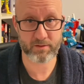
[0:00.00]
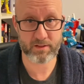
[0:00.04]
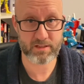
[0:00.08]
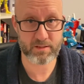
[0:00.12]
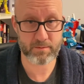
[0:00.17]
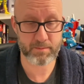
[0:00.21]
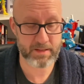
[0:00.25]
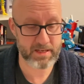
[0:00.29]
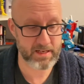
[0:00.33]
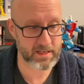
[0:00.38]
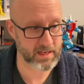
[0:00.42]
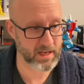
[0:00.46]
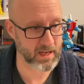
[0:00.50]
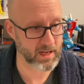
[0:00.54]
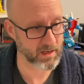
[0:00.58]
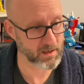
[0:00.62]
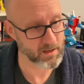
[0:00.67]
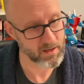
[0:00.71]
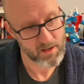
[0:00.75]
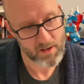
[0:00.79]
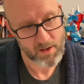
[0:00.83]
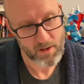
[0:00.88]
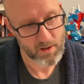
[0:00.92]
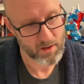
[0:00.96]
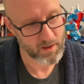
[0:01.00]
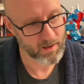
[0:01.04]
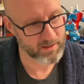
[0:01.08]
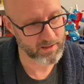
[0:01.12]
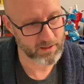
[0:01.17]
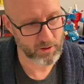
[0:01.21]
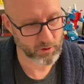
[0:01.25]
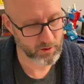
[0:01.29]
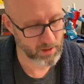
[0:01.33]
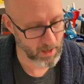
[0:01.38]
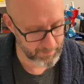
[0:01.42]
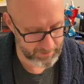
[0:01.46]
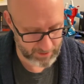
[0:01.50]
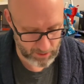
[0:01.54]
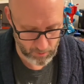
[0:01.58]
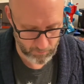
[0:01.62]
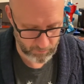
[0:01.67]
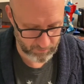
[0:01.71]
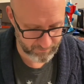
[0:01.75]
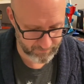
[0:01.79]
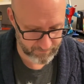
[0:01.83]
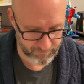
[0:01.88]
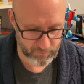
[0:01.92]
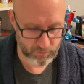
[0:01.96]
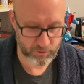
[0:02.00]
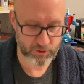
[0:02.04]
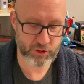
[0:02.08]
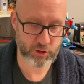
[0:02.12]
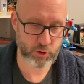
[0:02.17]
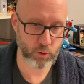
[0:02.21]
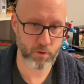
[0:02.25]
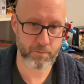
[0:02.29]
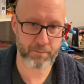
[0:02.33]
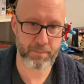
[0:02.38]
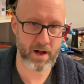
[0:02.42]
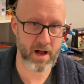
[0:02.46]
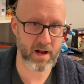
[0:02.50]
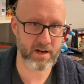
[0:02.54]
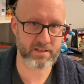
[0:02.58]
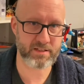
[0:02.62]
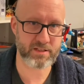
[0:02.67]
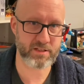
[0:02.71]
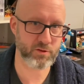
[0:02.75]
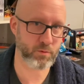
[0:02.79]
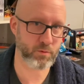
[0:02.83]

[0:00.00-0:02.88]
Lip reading: speaking. You know, coming home with full short boxes,